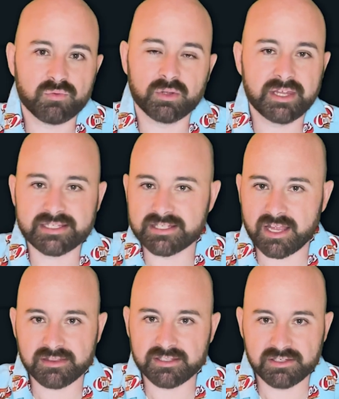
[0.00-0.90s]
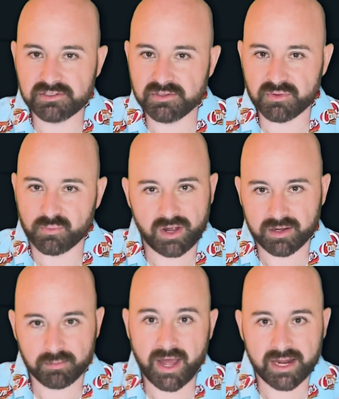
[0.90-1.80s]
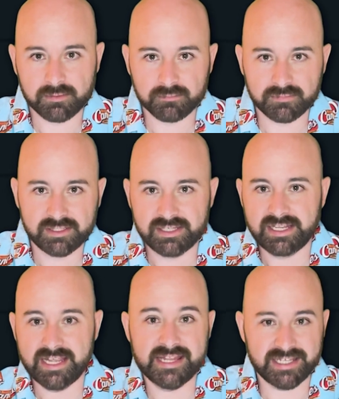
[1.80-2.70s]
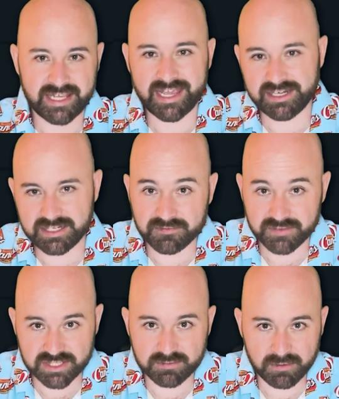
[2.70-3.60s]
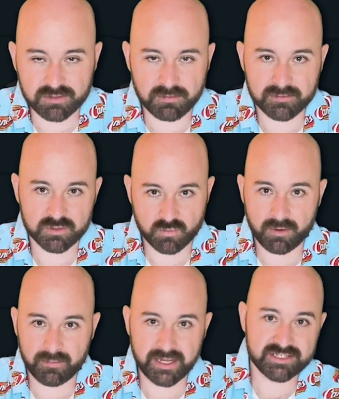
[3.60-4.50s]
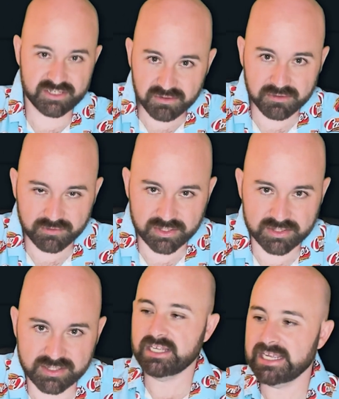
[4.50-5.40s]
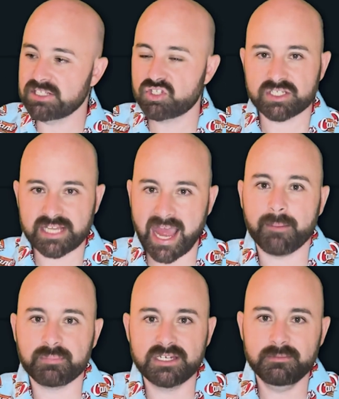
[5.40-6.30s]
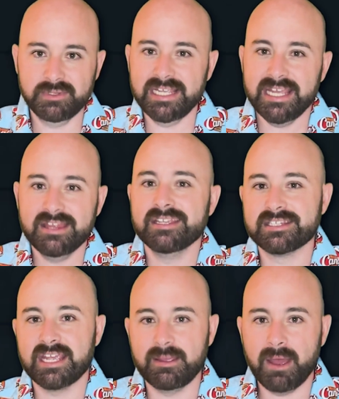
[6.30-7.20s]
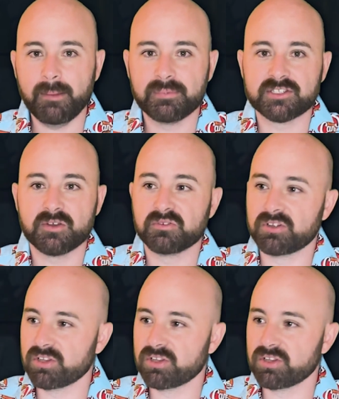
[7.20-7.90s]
World has nothing to do with Rock Bottom in the canon of the SpongeBob SquarePants universe. It just happened to be in the same episode.